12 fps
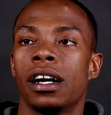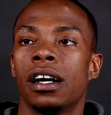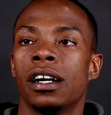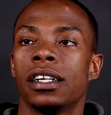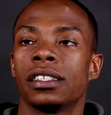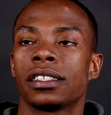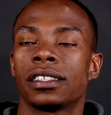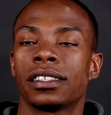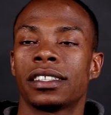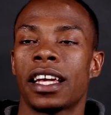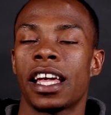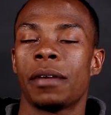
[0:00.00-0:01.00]
aunt
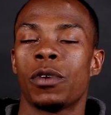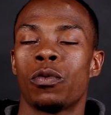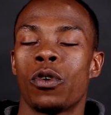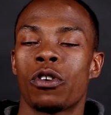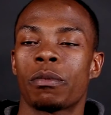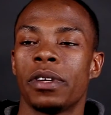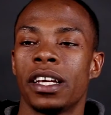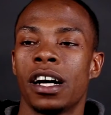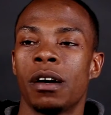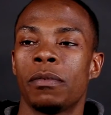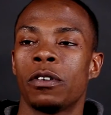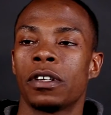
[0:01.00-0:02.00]
came and woke me
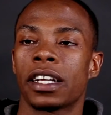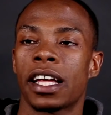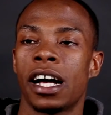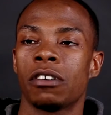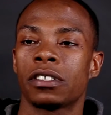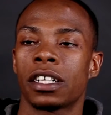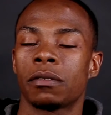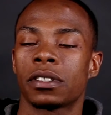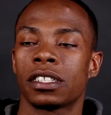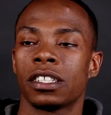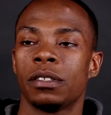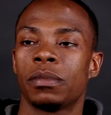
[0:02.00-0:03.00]
up on the couch I was
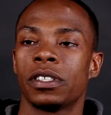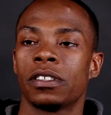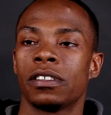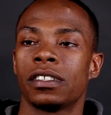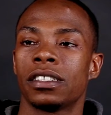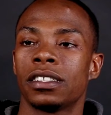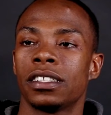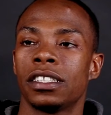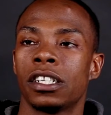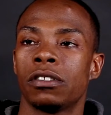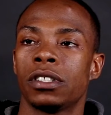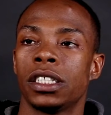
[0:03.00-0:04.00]
sleeping on.
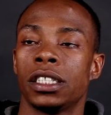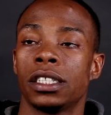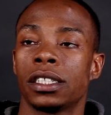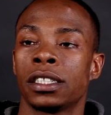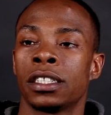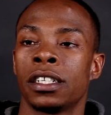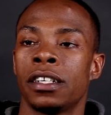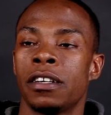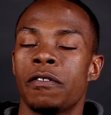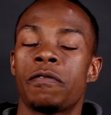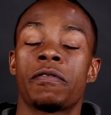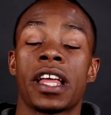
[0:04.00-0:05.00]
And she just
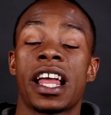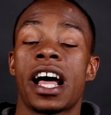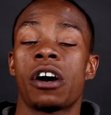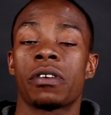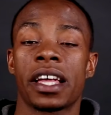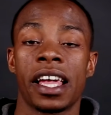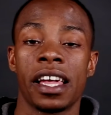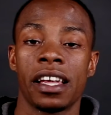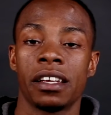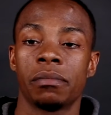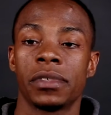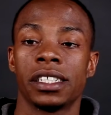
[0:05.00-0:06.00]
flat out
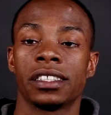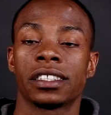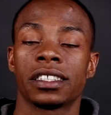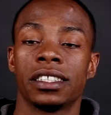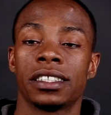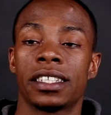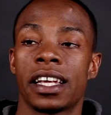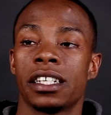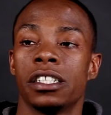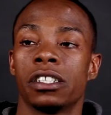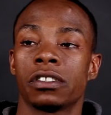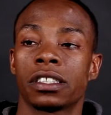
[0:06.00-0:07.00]
came and said,
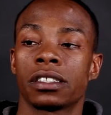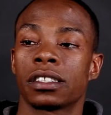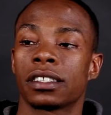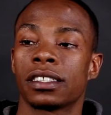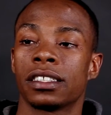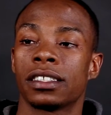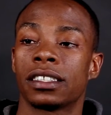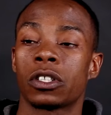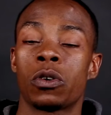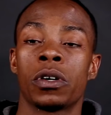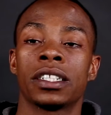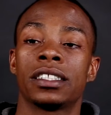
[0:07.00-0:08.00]

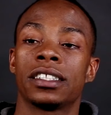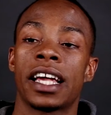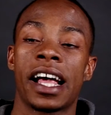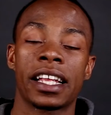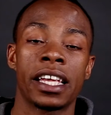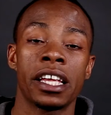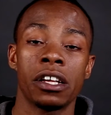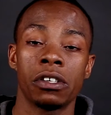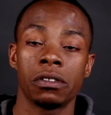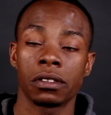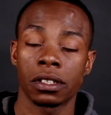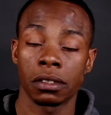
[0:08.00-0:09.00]
Sequanta got
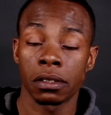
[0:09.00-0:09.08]
killed.